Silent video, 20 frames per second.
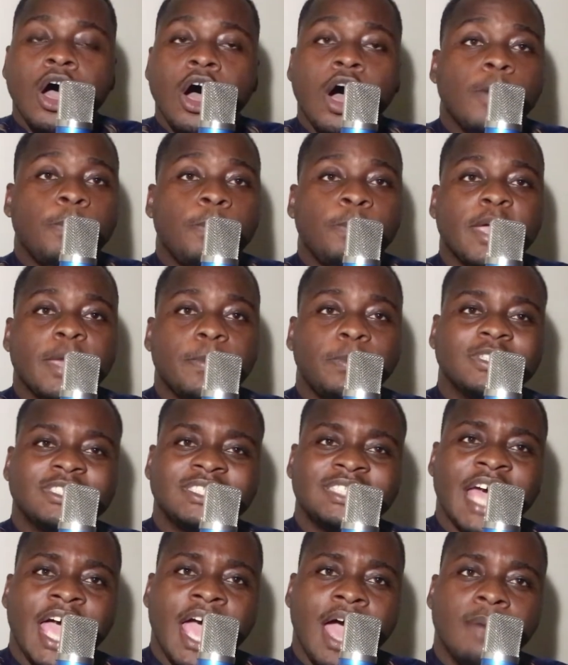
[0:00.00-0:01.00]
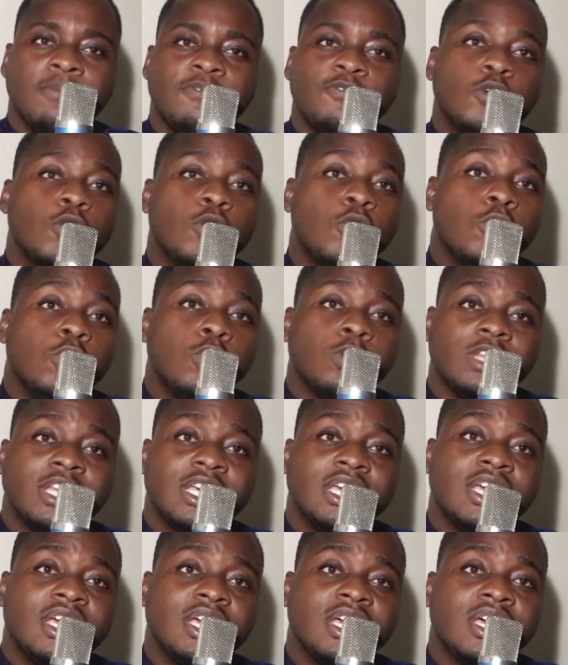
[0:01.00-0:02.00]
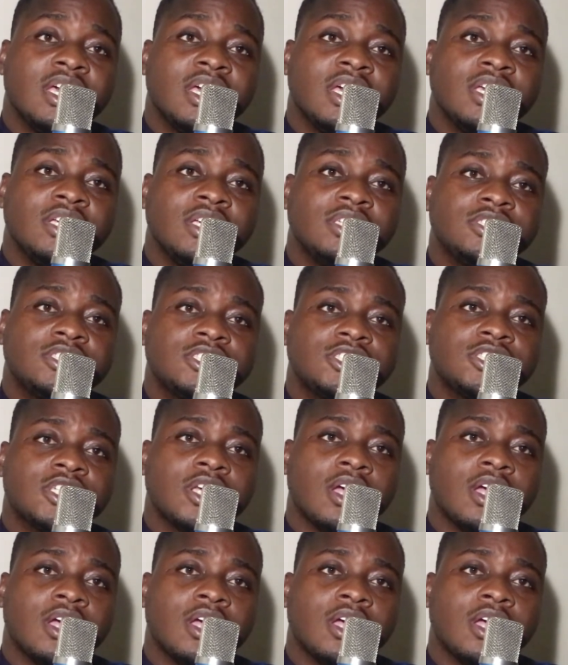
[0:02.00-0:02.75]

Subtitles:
Oh, people say I'm foolish.